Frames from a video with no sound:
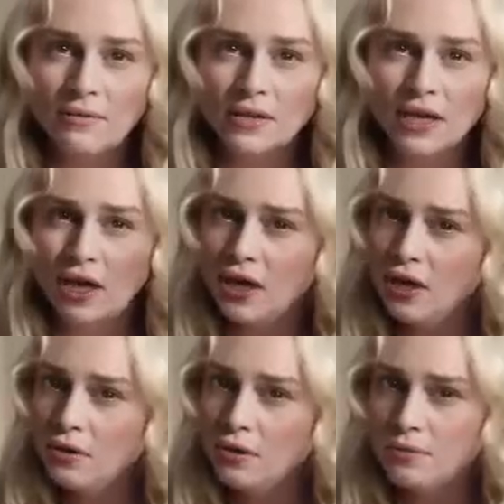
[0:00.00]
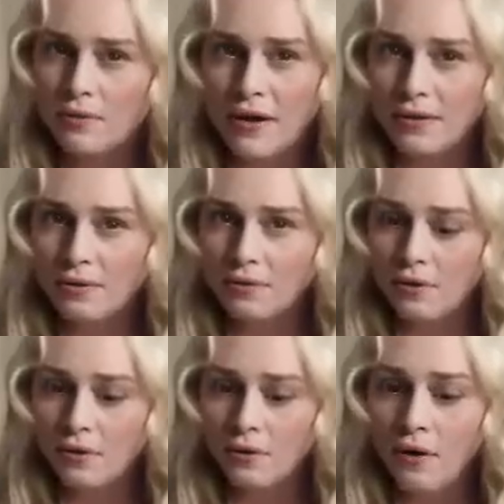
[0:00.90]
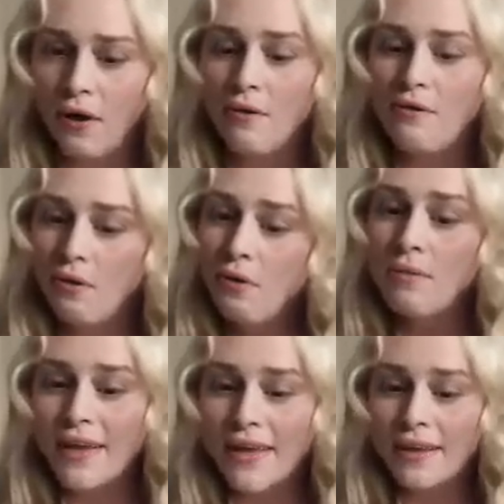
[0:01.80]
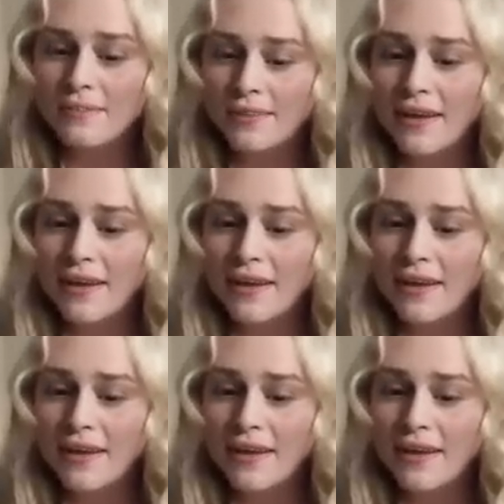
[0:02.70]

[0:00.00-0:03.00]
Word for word: it was a huge breakthrough for me,